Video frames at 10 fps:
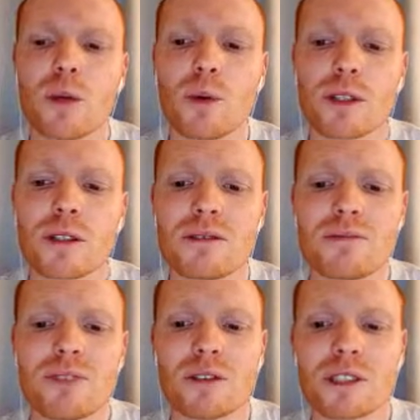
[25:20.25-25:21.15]
It wasn't
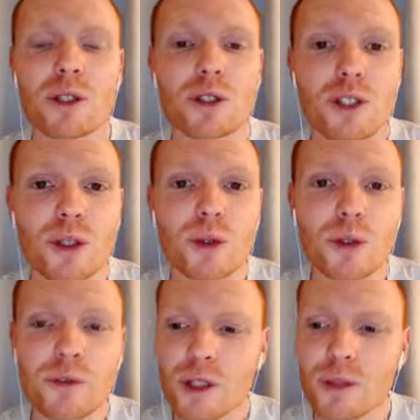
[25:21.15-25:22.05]
obviously looking too
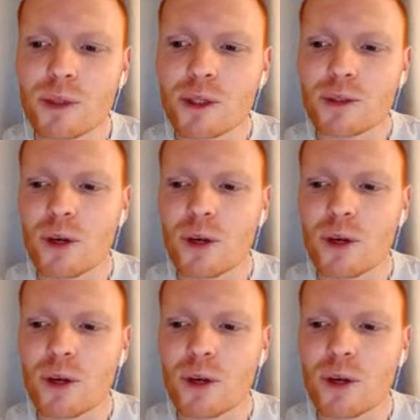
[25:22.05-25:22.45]
good for them, but